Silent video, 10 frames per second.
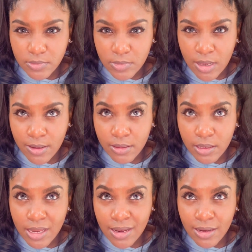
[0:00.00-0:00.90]

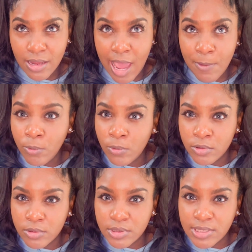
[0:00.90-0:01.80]
And I
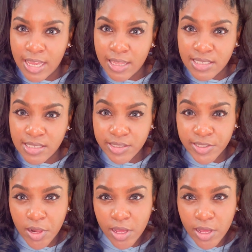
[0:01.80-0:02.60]
won't say that's necessarily